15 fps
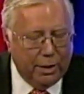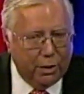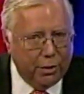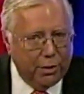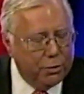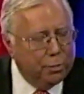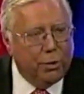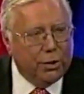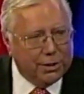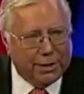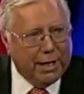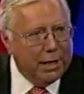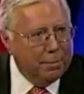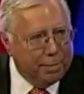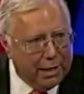know, this book is
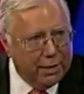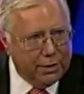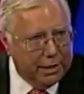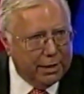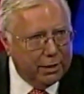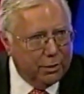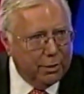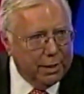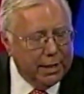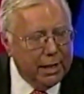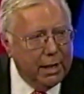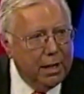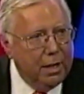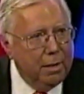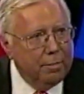not about Hillary,
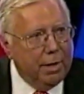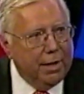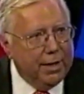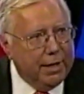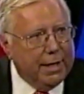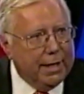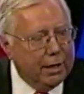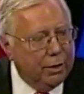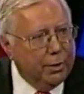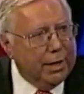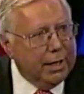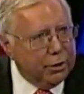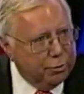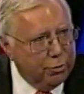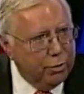but I think Hillary
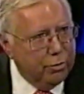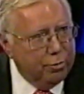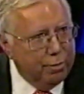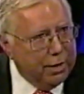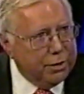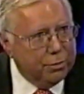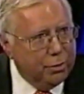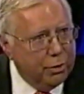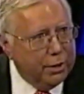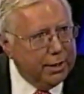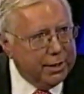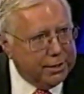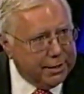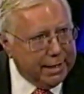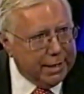has moved much more to
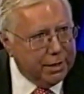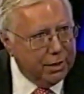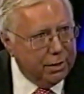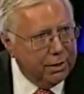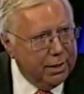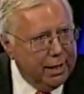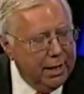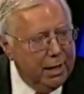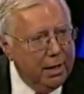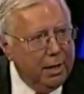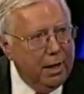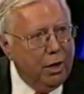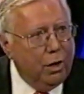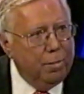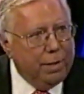the center.
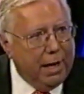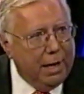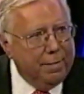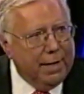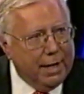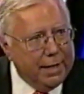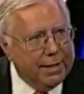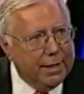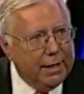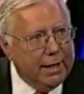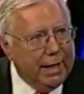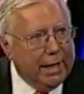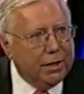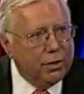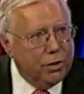Obama, I
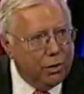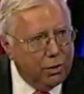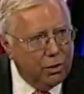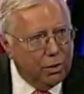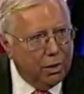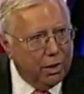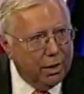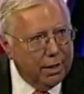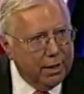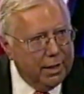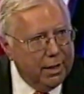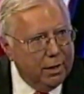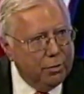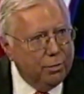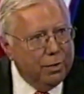think, at core,
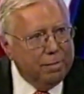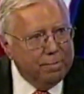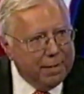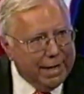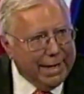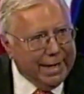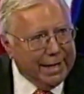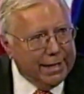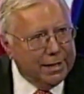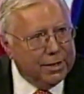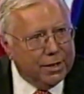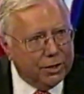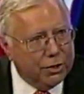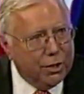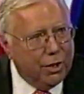
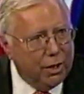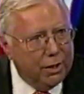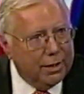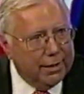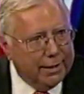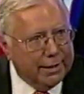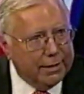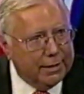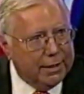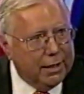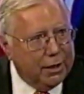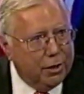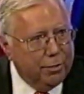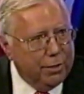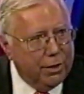remains the Saul
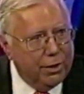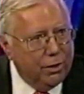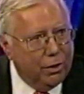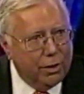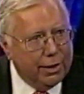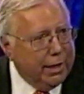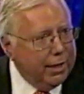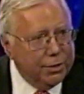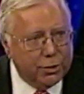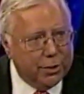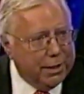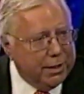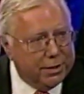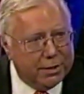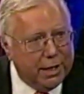Alinsky community
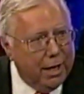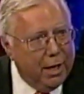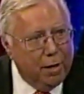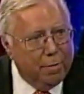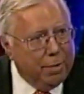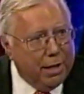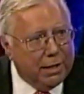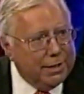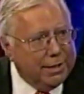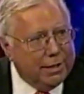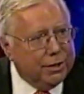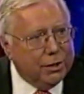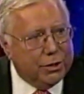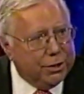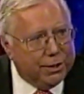organizer. His
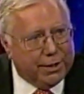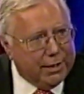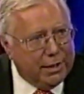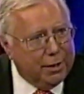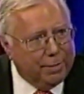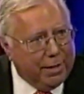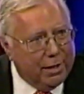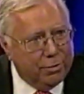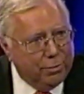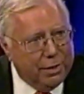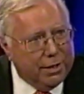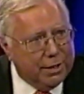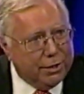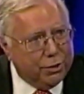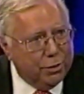politics are still about
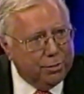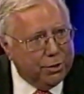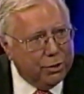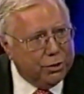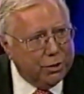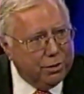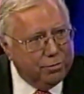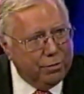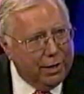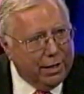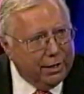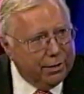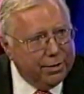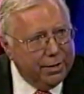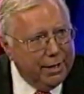redistribution of
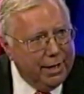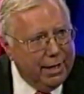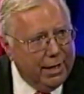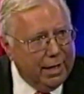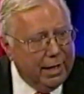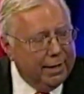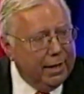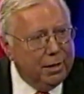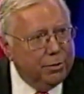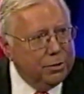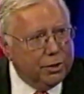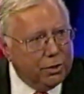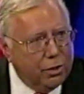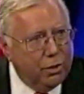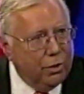wealth. And that
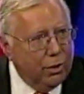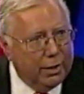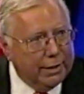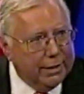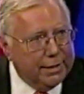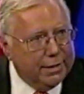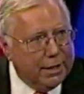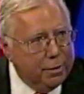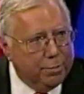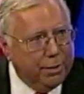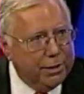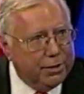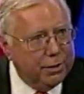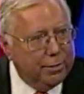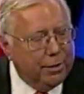was the core Alinsky
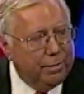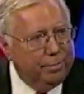principle.